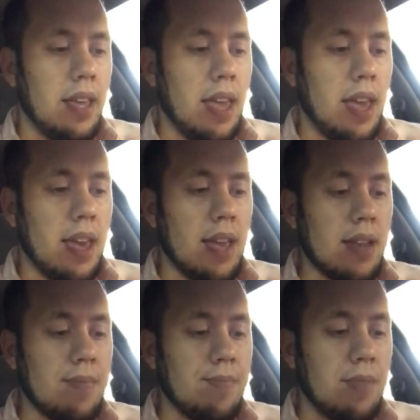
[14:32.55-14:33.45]

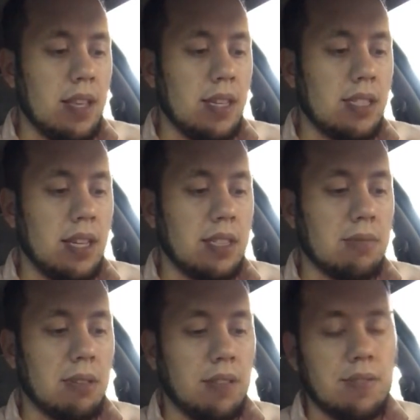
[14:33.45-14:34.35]
and he's
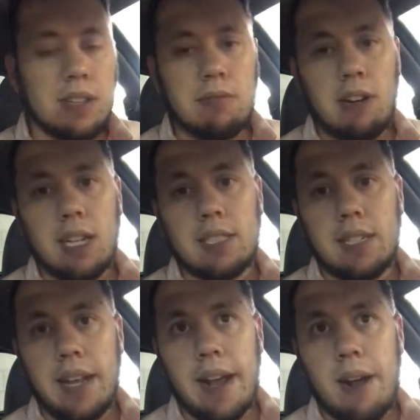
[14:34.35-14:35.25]
really fun to watch.
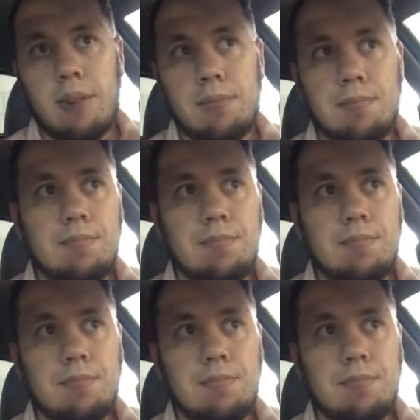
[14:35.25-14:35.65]
Now